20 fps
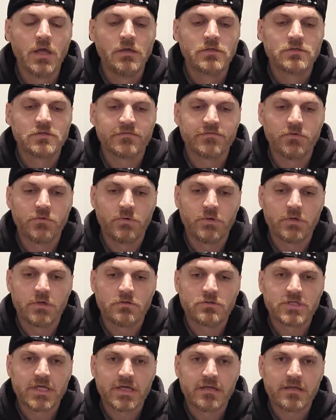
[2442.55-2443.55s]
So if you want to go
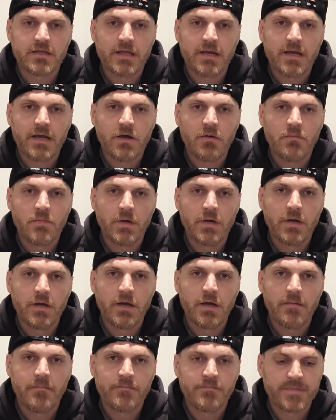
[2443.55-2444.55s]
check that out. But
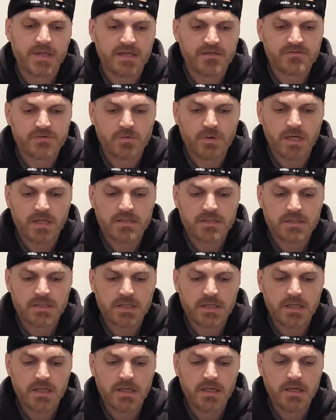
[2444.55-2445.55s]
uh, thanks for watching
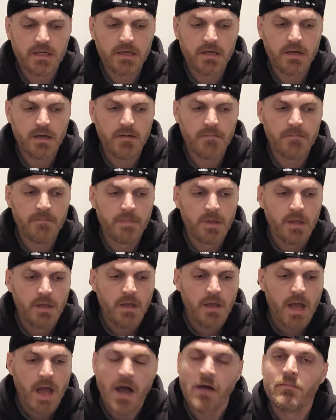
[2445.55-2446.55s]
again, and um,
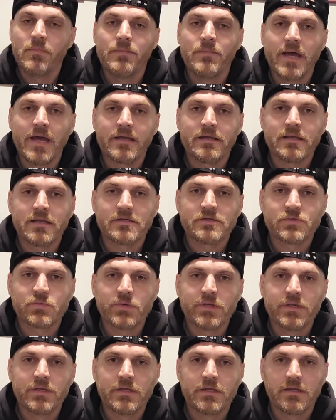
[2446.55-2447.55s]
I'll be back next
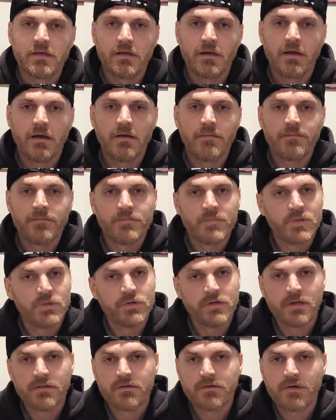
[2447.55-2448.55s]
week and uh, do
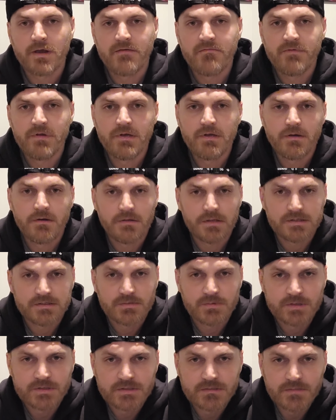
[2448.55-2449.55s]
another great video. Let's
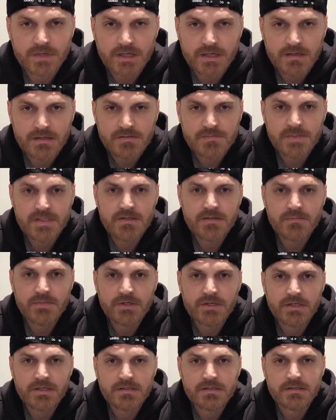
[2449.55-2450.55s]
win some money. Let's beat the
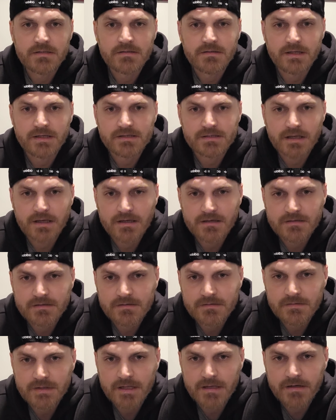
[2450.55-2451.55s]
bookies. Thanks, guys.
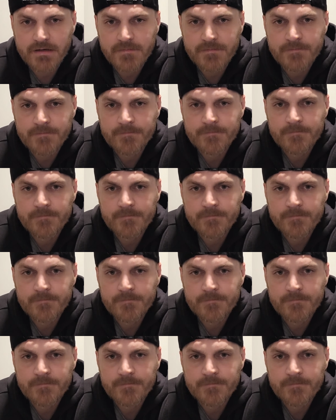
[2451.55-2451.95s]
Later.